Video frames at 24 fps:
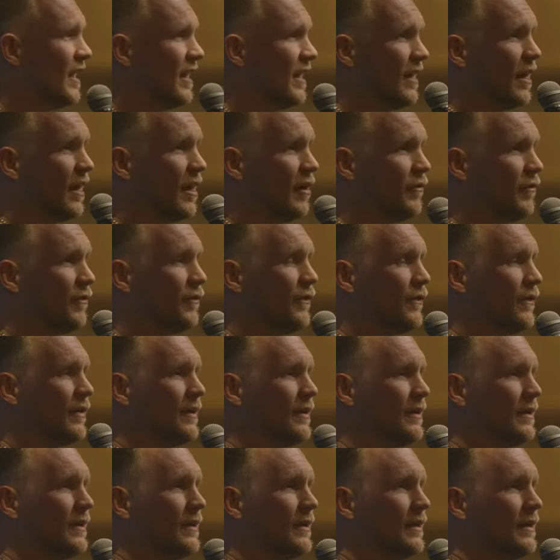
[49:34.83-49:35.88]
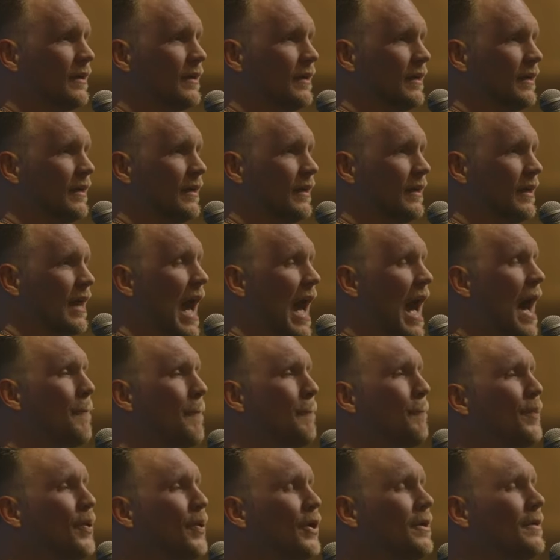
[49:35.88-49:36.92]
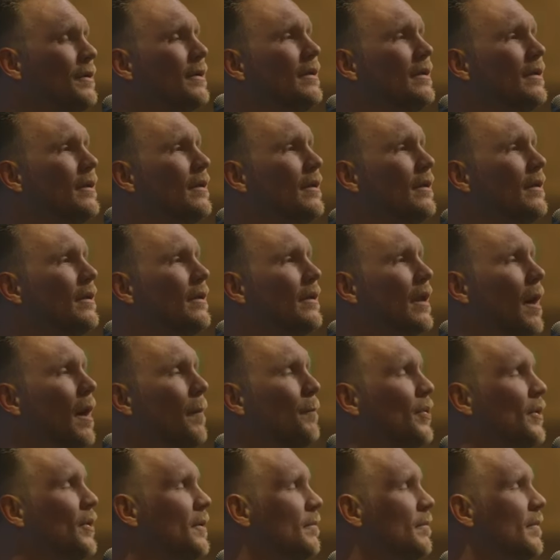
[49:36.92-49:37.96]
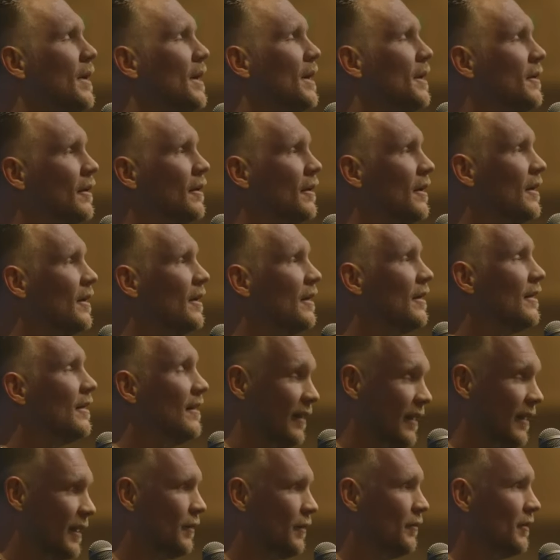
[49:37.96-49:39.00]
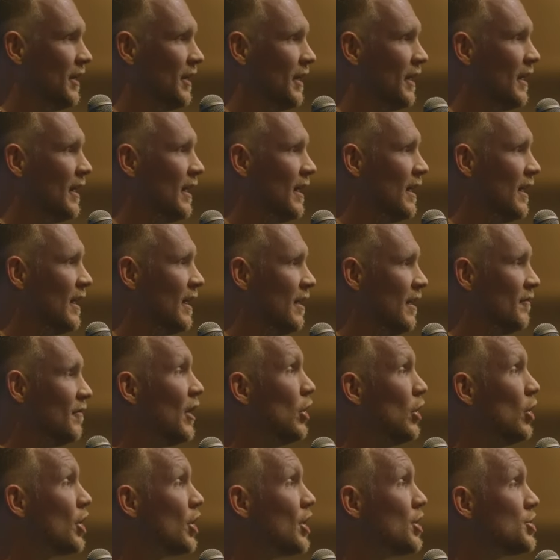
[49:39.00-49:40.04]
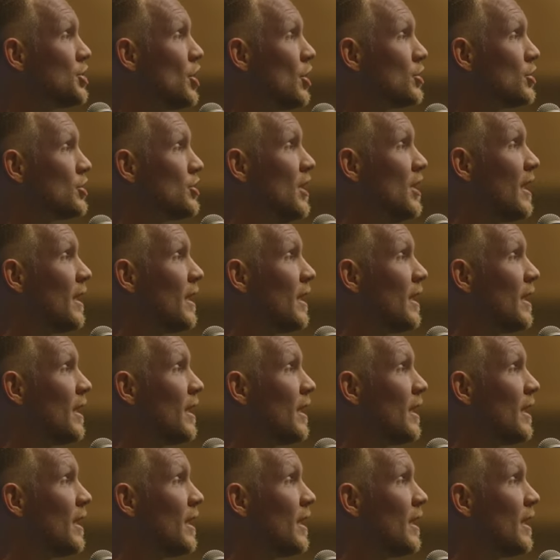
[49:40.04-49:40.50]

than enough. I put, I put money on it, literally. If I look at y'all's